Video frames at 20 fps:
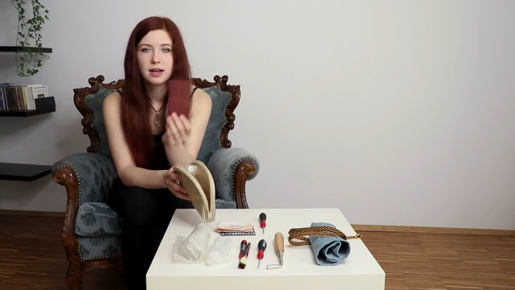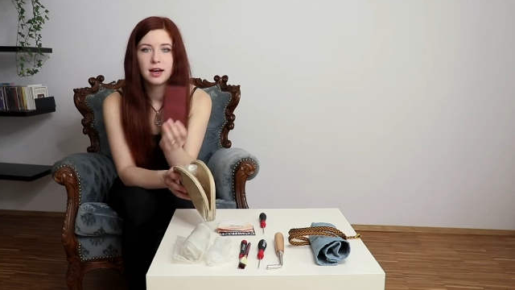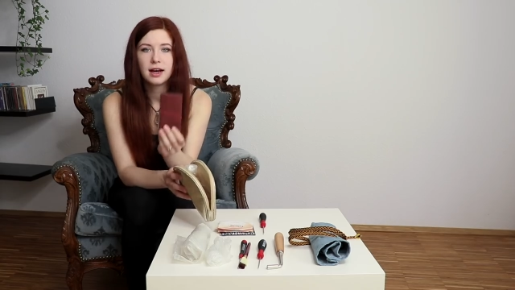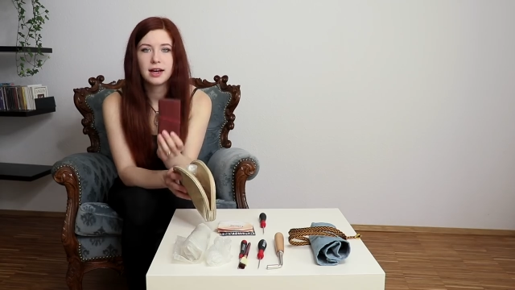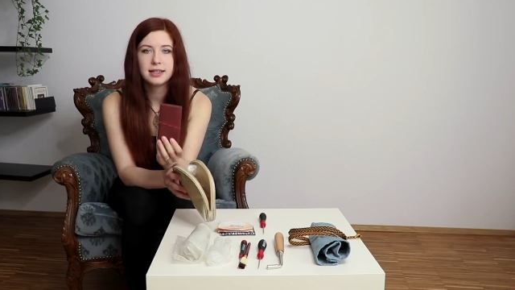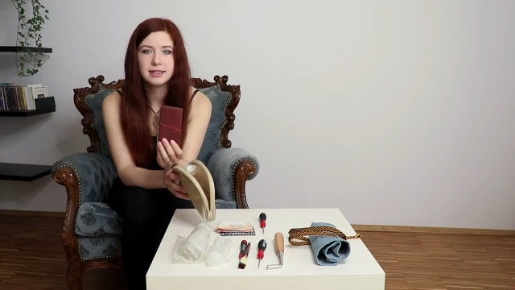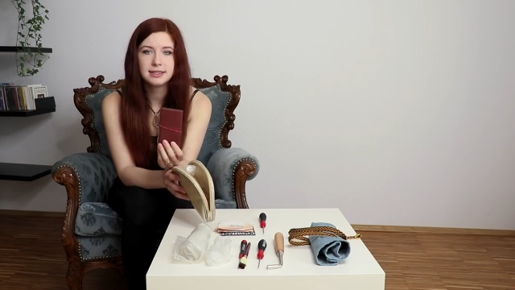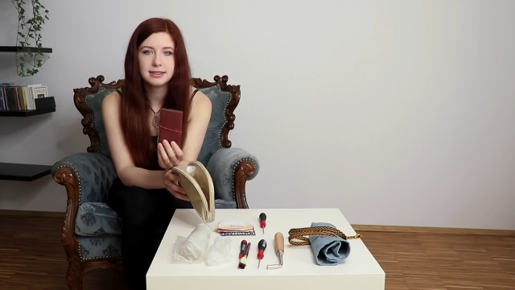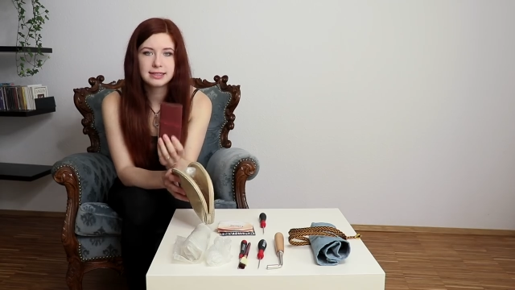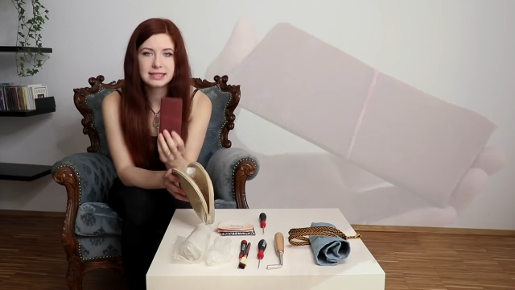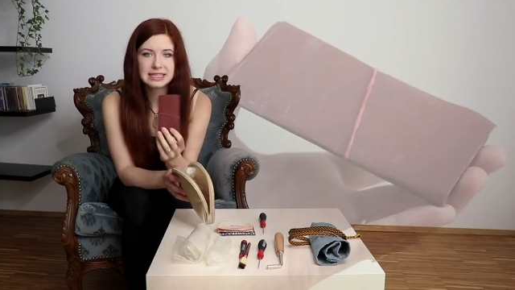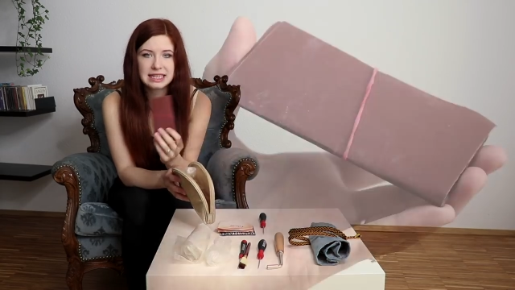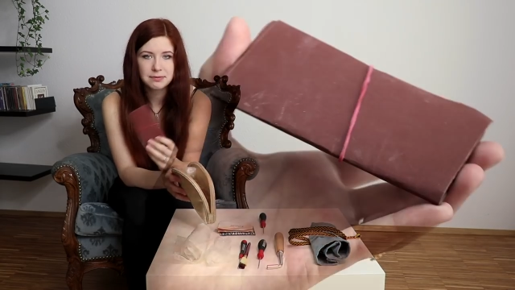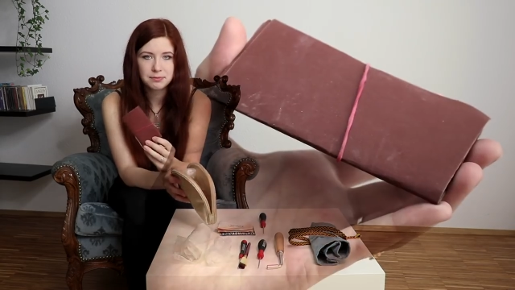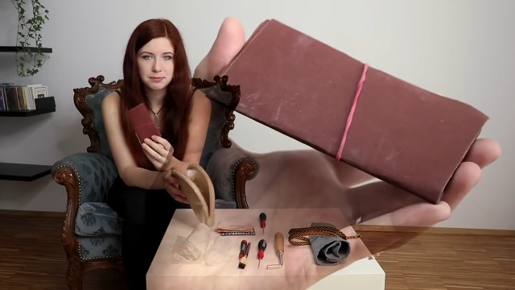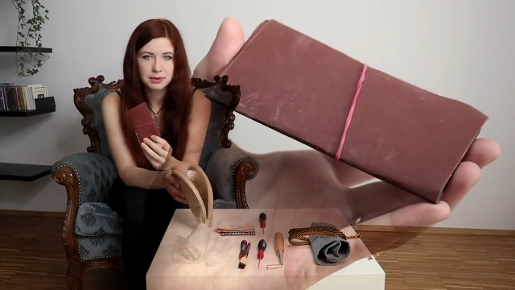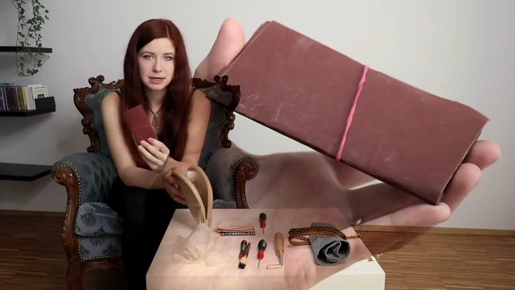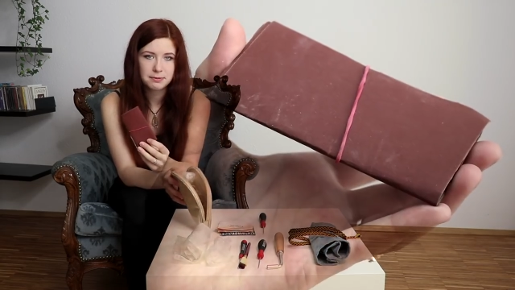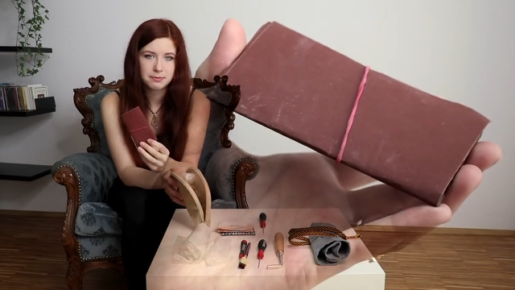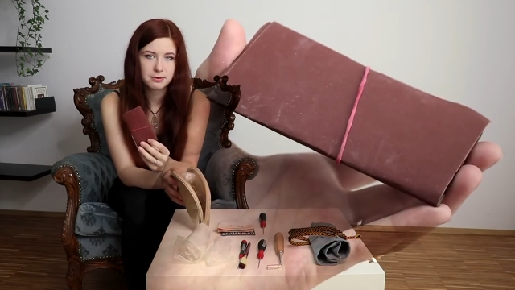I need
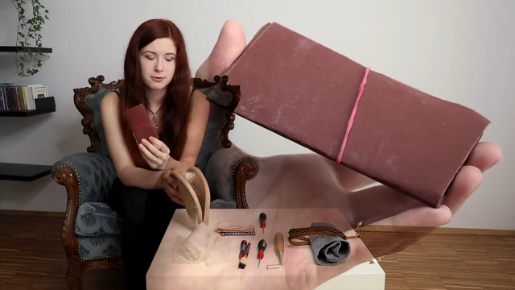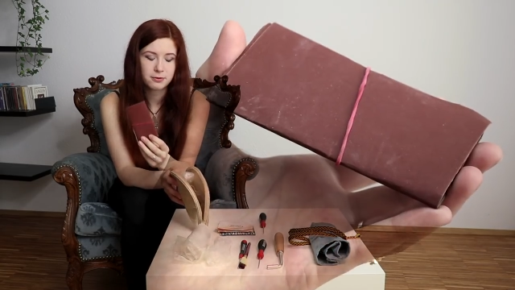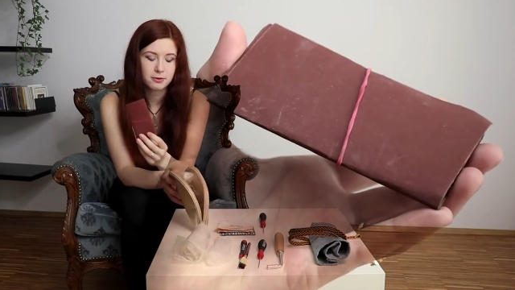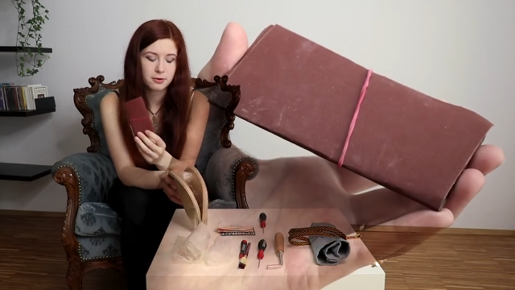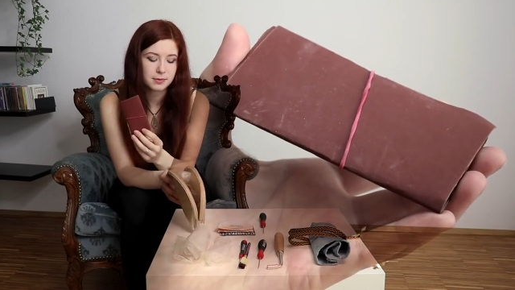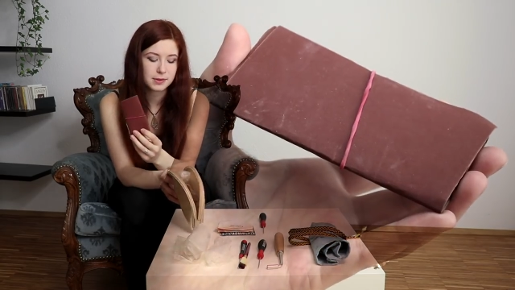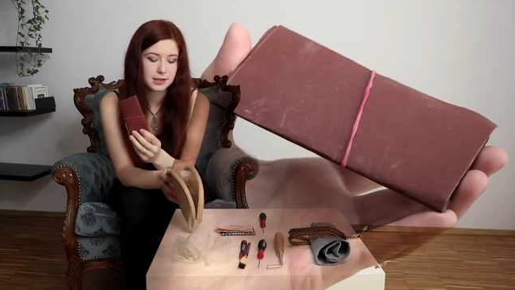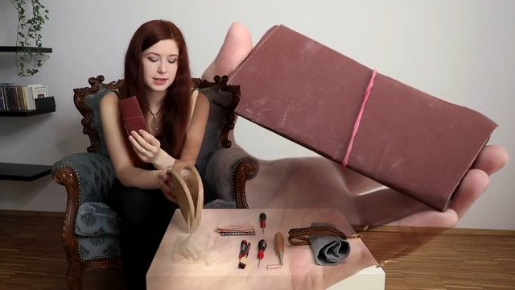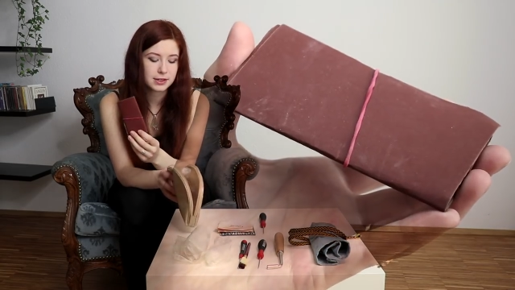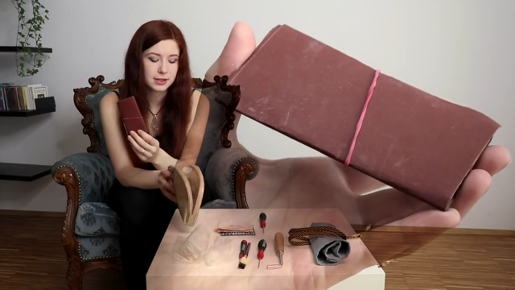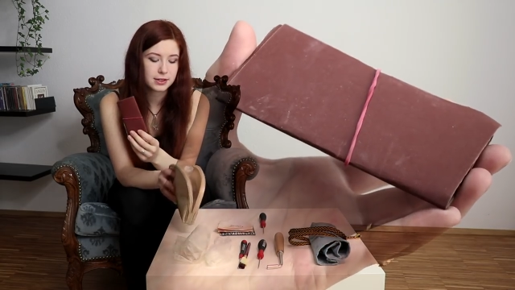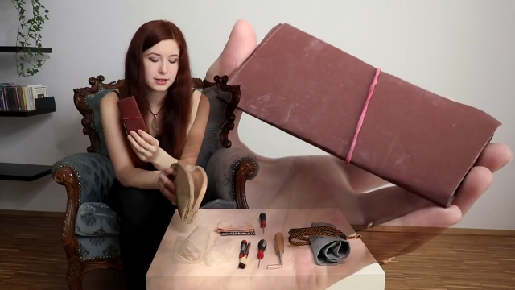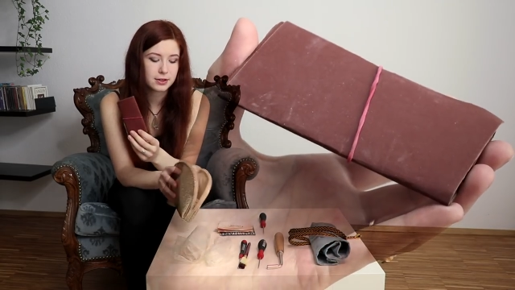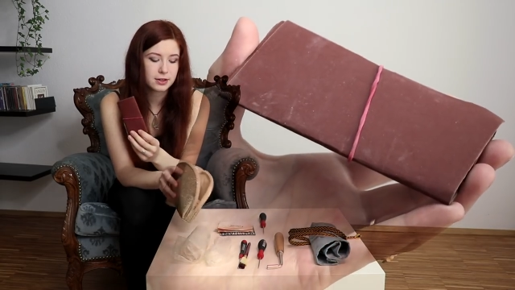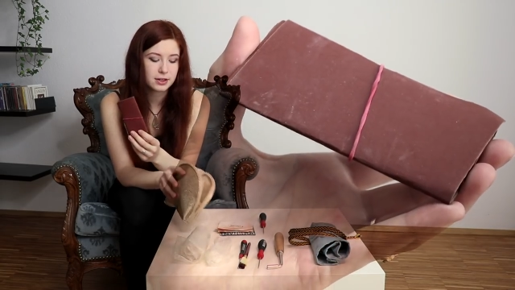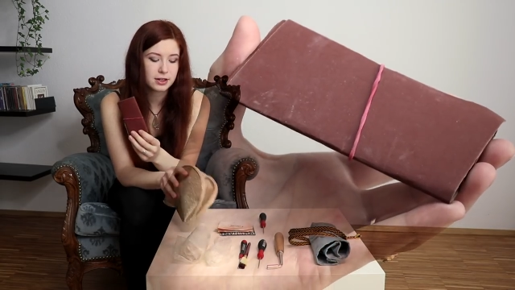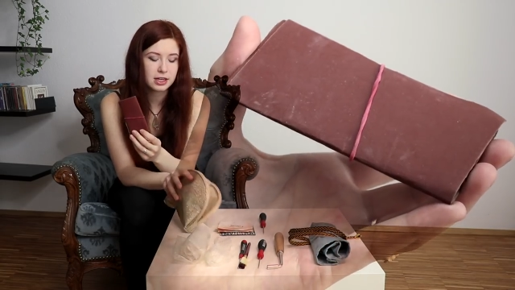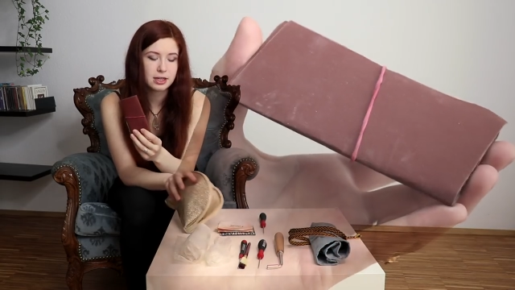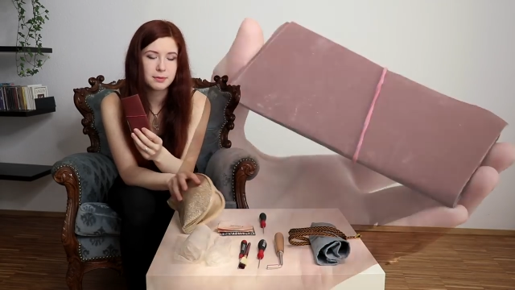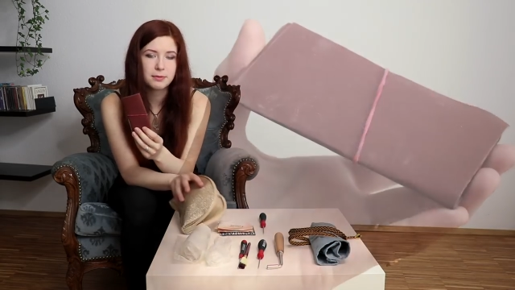sandpaper for my
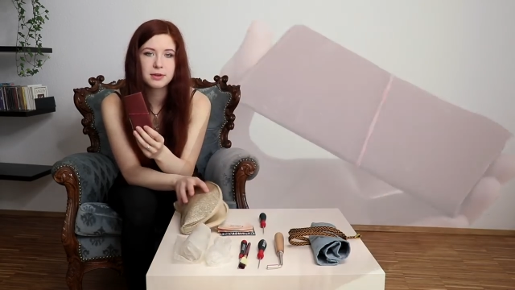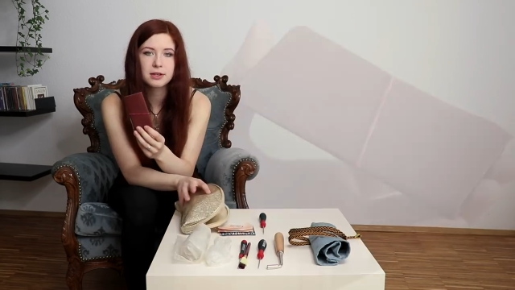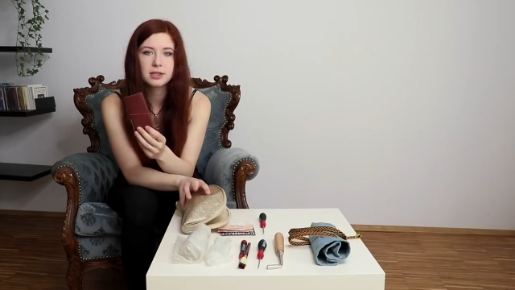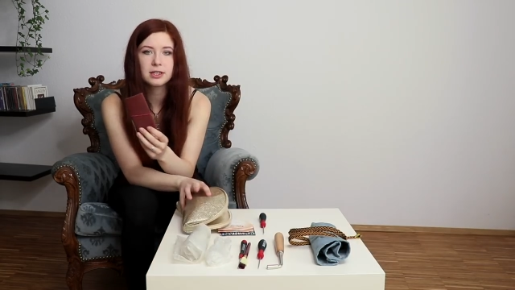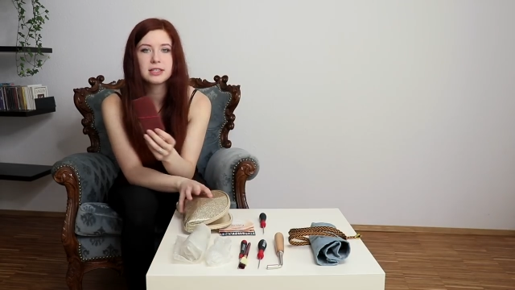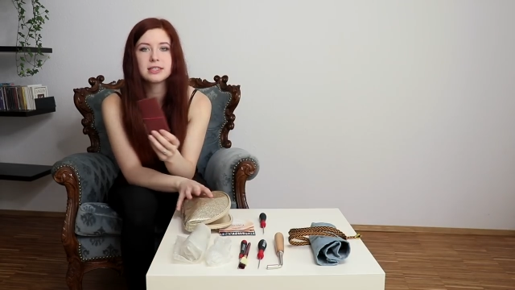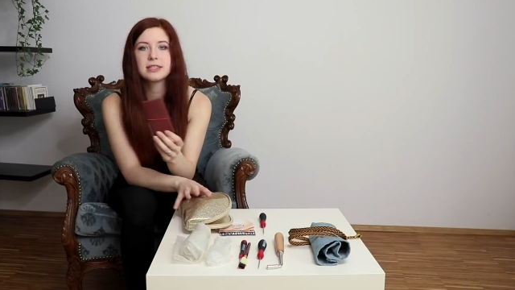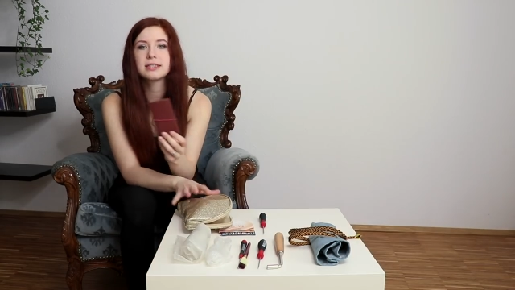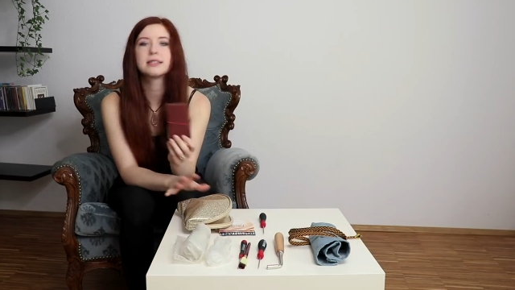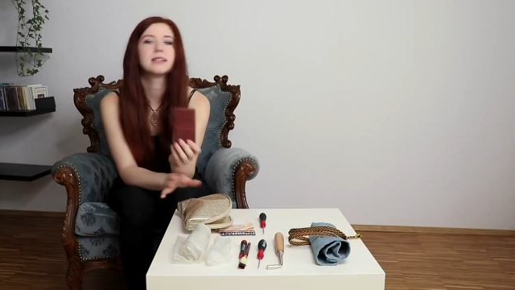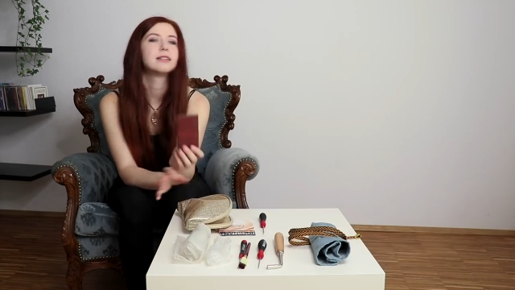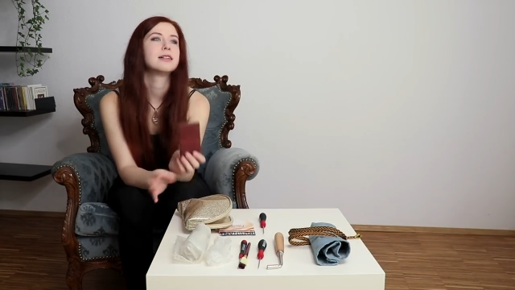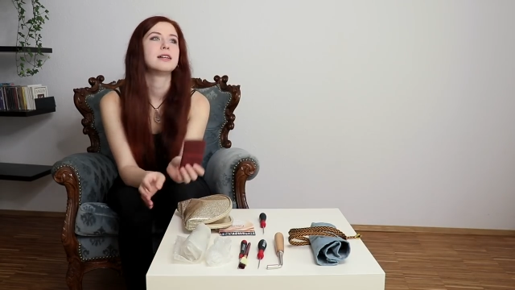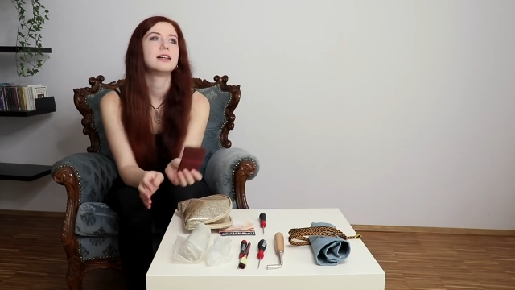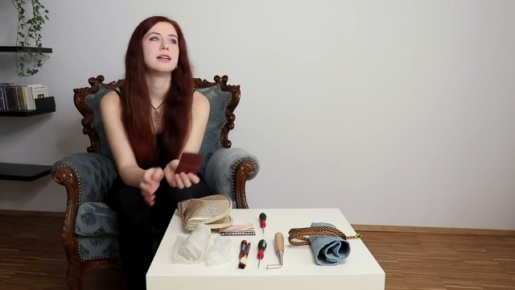hurdy-gurdy because